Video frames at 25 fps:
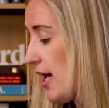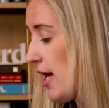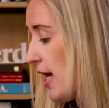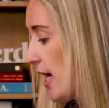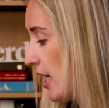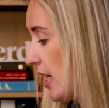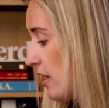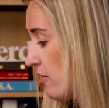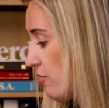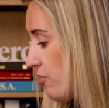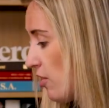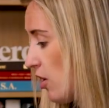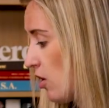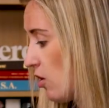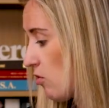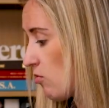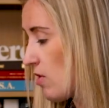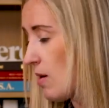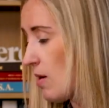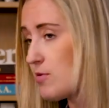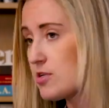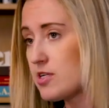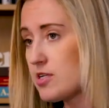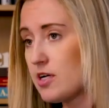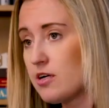If a
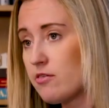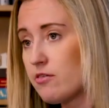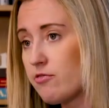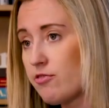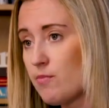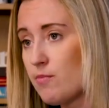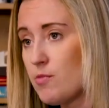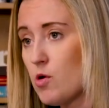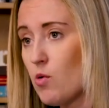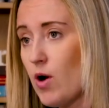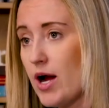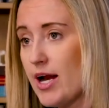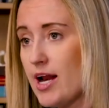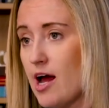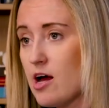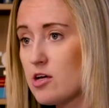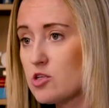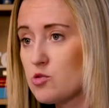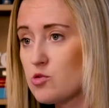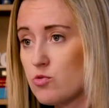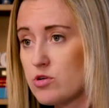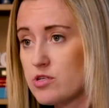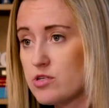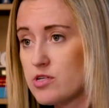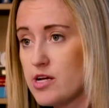representative from the White
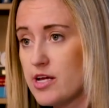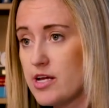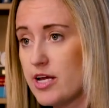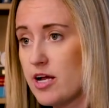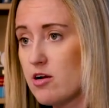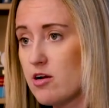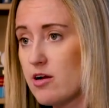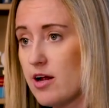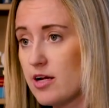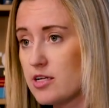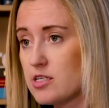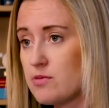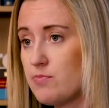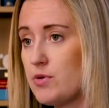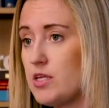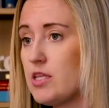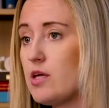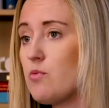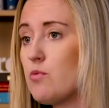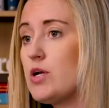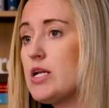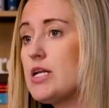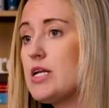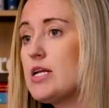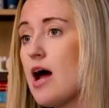House were sitting here next to me, they
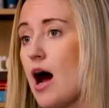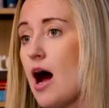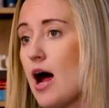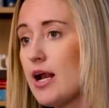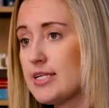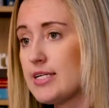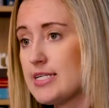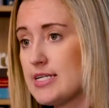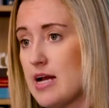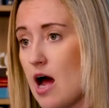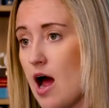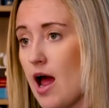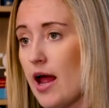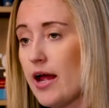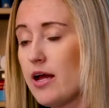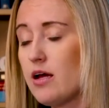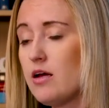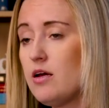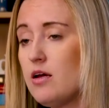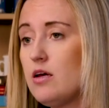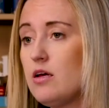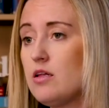would not deny